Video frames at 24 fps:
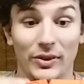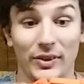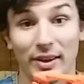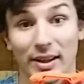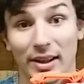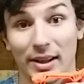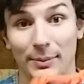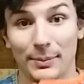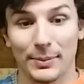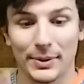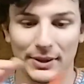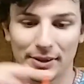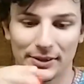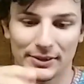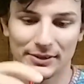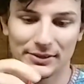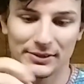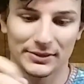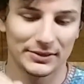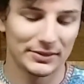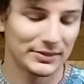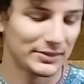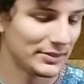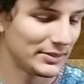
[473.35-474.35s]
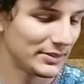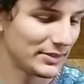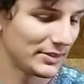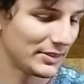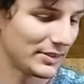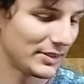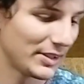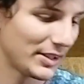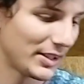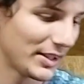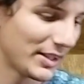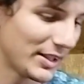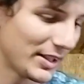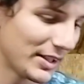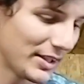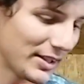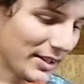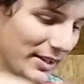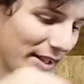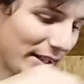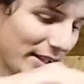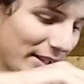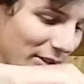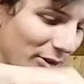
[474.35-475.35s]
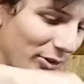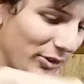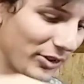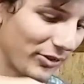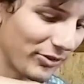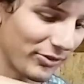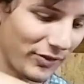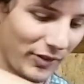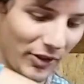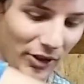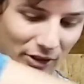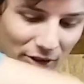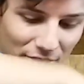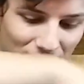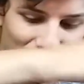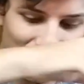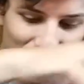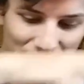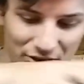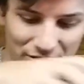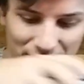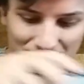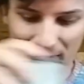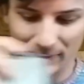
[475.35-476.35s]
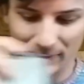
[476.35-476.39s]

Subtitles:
up. That goes in first.